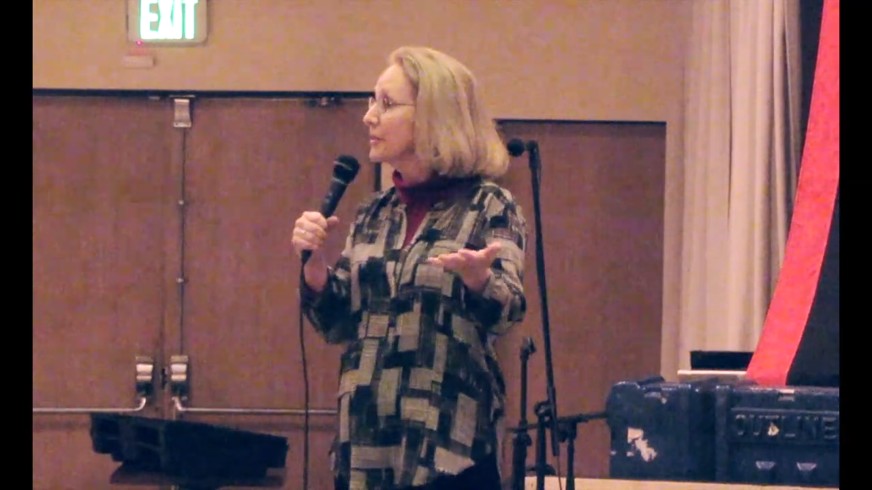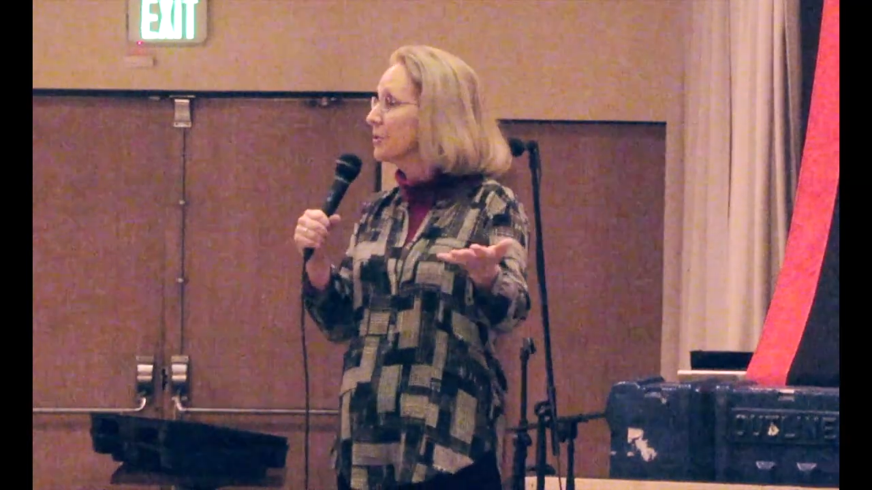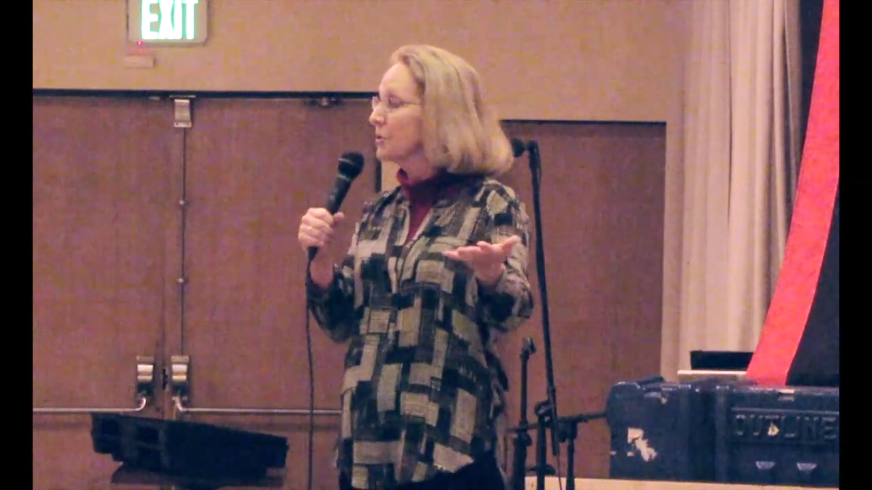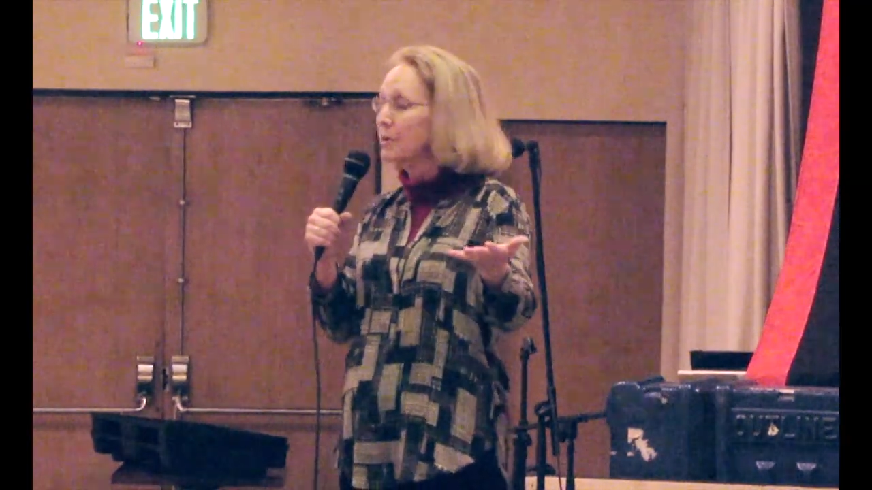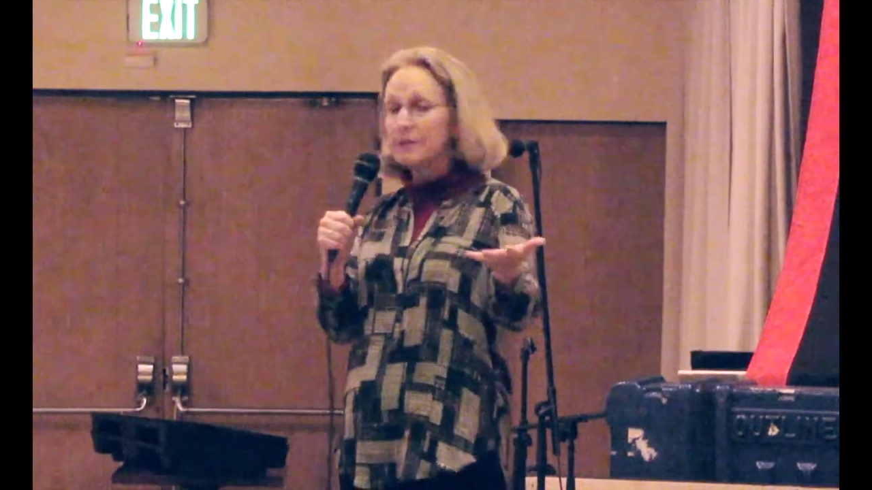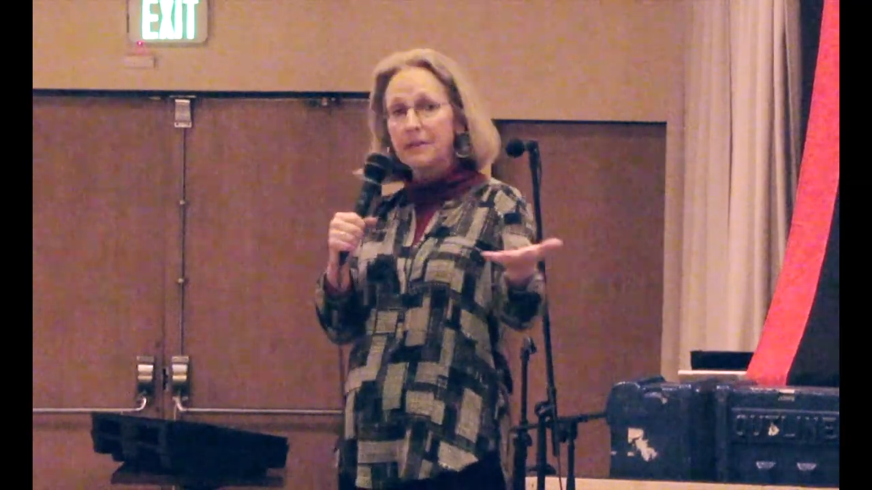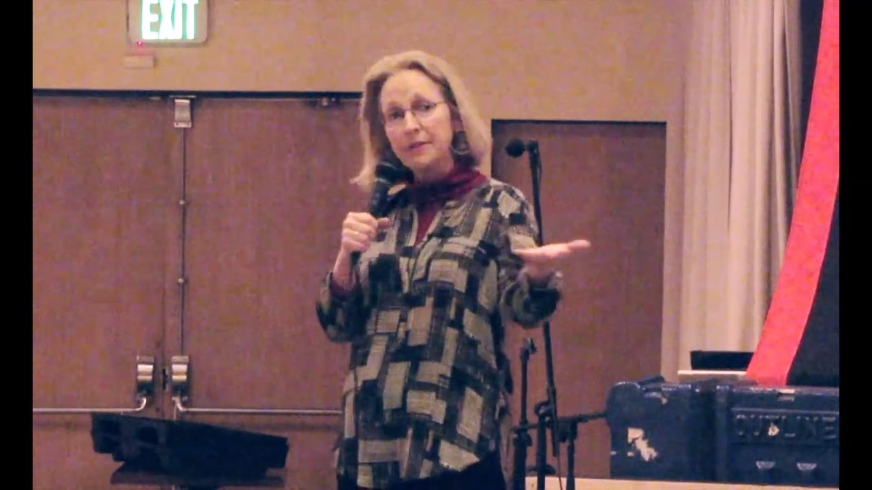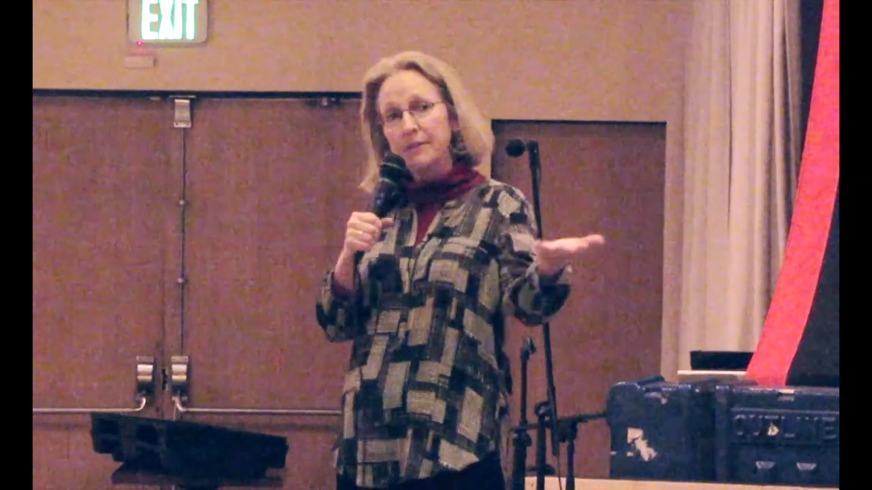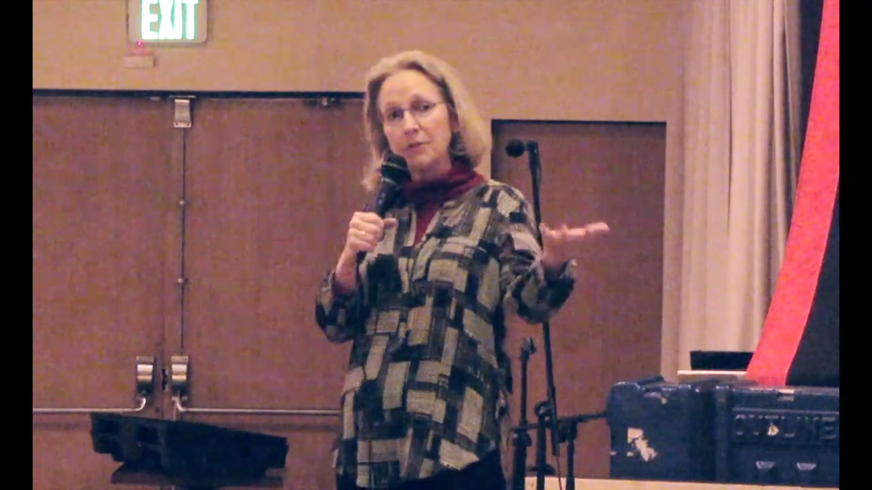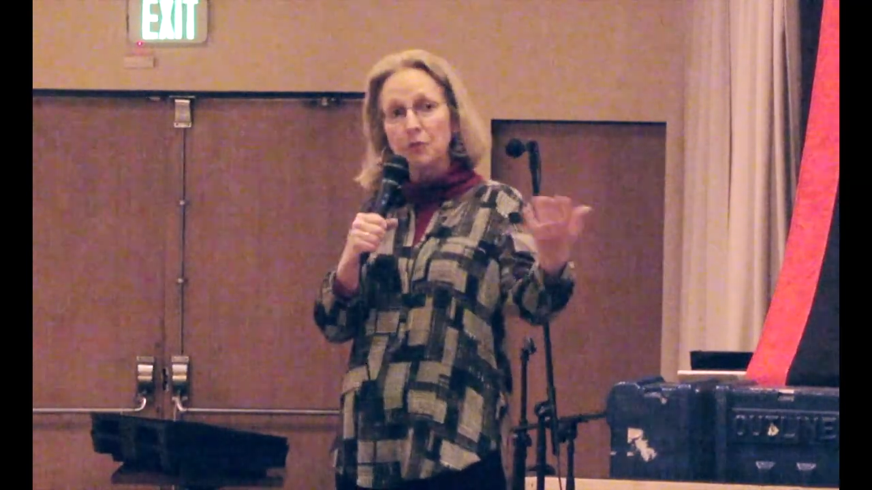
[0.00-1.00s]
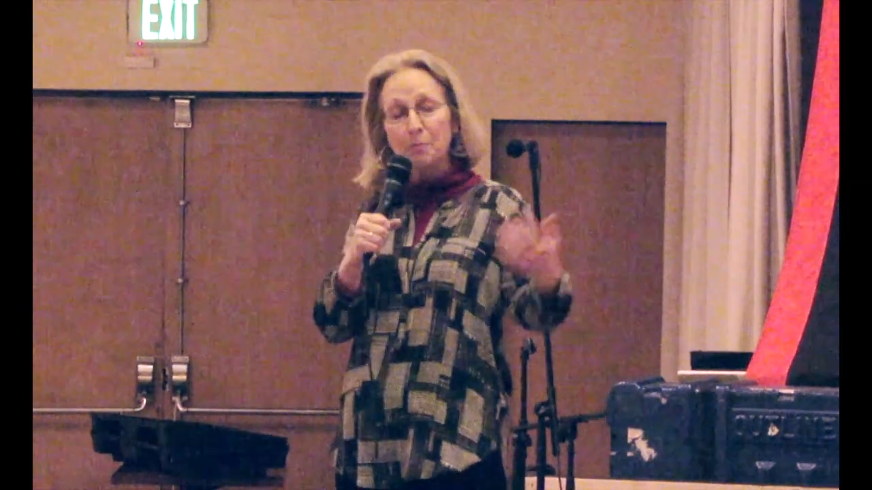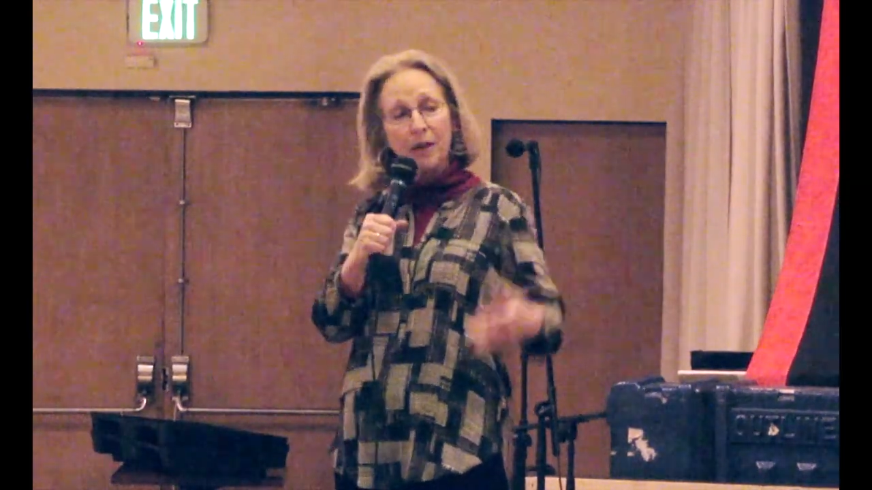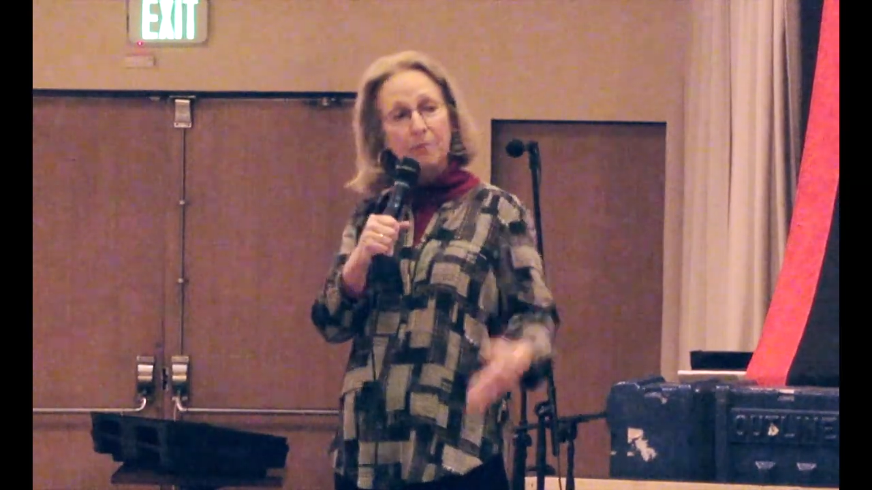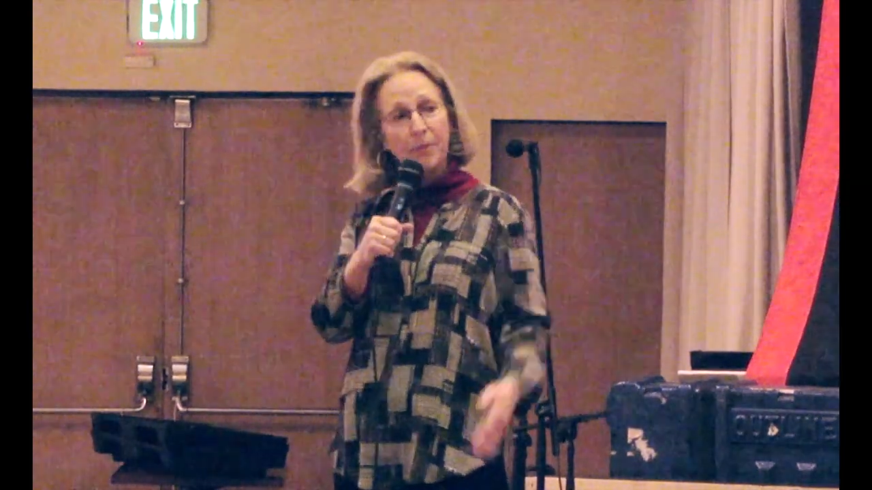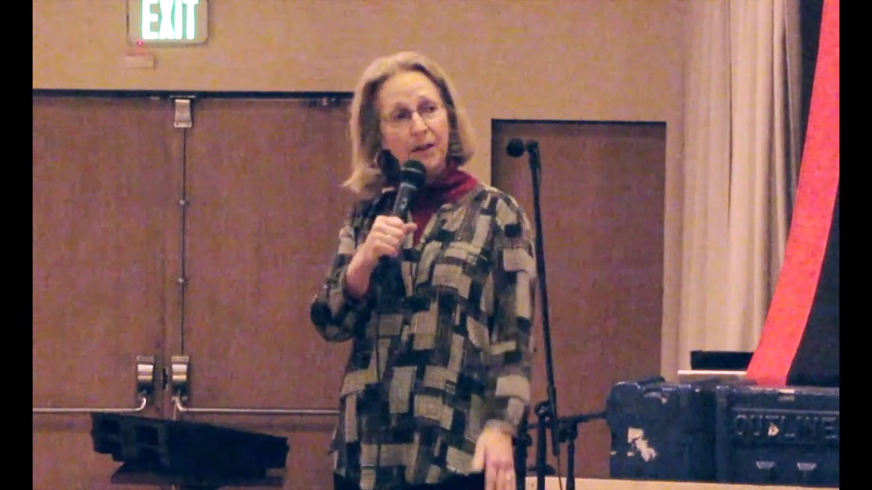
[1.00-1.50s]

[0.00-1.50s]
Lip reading: teacher to see this is just beautiful.